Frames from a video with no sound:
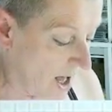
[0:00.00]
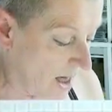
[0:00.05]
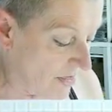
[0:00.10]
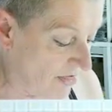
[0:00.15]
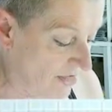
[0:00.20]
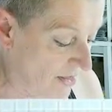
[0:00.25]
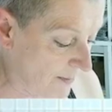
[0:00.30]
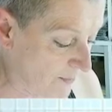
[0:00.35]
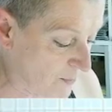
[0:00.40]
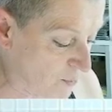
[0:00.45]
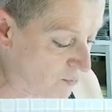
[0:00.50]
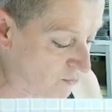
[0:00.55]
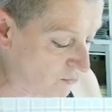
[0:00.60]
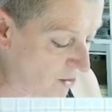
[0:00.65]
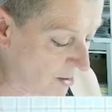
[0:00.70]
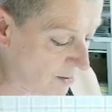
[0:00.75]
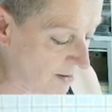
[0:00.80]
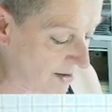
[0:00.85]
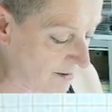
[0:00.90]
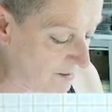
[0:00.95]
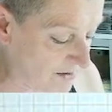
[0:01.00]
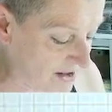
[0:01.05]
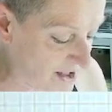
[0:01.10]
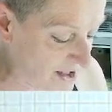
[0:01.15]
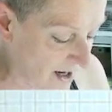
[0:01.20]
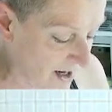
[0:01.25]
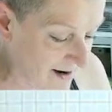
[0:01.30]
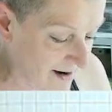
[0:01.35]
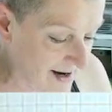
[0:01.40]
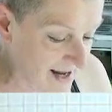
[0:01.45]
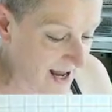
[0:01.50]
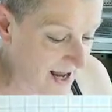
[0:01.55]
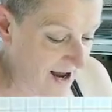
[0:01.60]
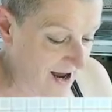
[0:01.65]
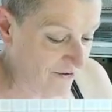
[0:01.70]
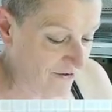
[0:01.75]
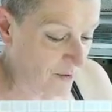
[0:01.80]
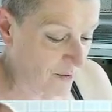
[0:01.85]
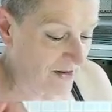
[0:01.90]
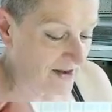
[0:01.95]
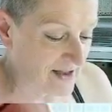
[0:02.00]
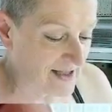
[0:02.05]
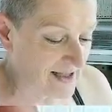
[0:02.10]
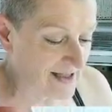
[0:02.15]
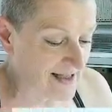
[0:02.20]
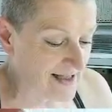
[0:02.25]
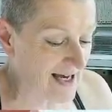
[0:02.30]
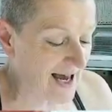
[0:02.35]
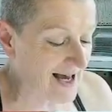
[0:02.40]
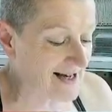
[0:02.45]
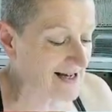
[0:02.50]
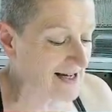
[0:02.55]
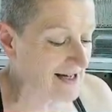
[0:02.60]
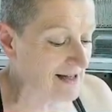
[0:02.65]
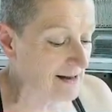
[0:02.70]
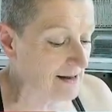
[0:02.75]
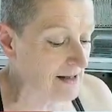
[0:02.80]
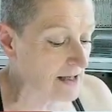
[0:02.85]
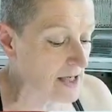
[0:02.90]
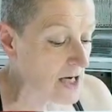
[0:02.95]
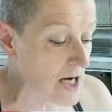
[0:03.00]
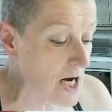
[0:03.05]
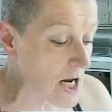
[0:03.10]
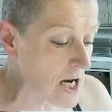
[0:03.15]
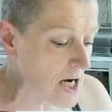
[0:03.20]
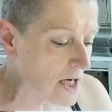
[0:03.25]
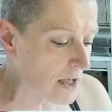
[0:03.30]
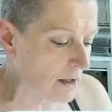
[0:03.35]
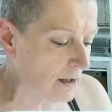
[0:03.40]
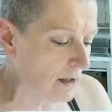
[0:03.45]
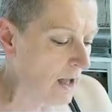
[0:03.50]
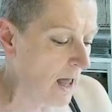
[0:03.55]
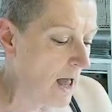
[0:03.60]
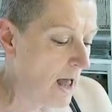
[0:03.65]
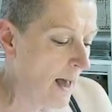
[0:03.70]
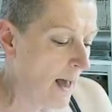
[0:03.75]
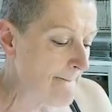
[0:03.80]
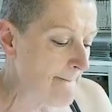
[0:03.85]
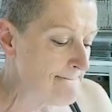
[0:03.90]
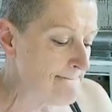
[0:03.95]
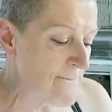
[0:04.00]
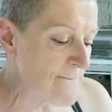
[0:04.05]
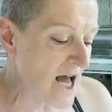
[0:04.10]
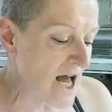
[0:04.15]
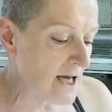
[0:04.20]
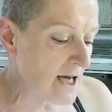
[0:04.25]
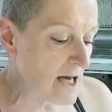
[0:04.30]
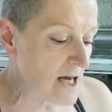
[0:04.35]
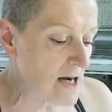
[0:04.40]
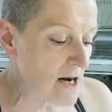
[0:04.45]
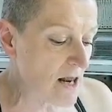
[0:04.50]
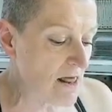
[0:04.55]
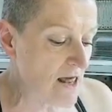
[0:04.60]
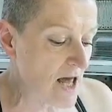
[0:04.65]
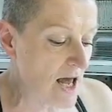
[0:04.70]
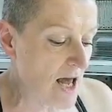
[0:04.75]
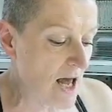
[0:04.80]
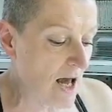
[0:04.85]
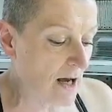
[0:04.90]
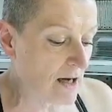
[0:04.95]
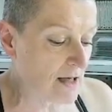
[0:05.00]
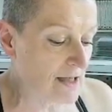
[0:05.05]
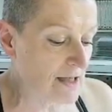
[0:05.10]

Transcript: The problem that I have with it is getting the needle back in there, because